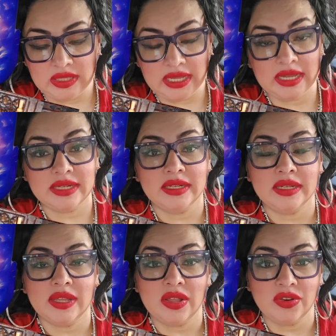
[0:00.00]
then
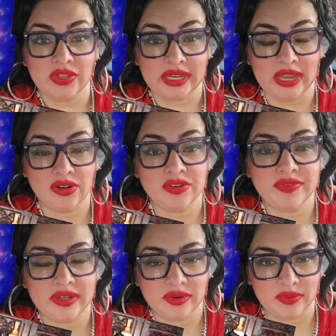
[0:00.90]
the
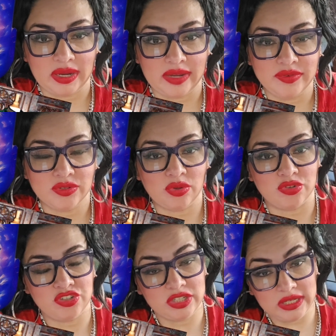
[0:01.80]
counterfeit arrived,
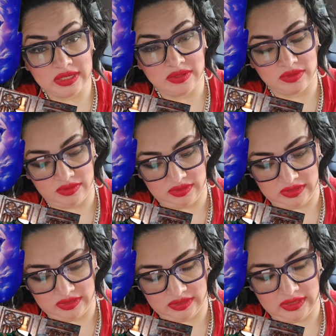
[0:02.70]
so she
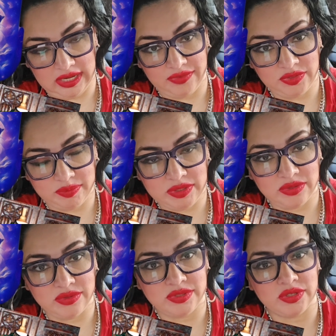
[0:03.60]
left the
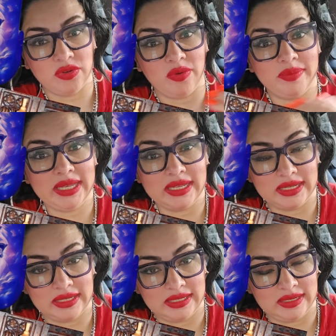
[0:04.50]
pews to go meet
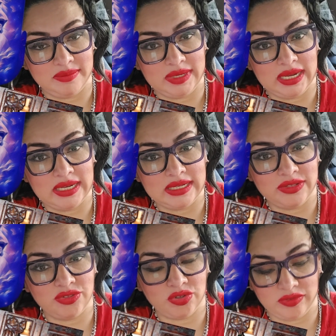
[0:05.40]
him and
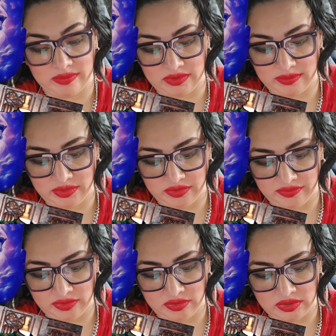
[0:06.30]
then served him some
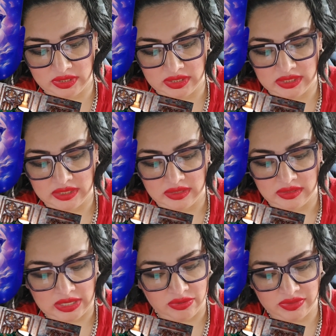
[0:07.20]
food.
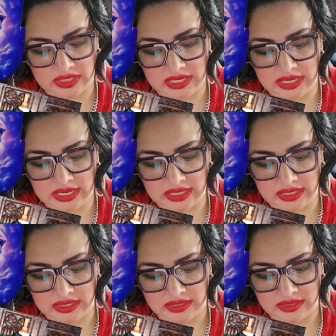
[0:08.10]
I don't think he ate
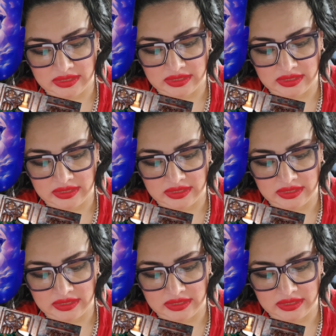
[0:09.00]
it,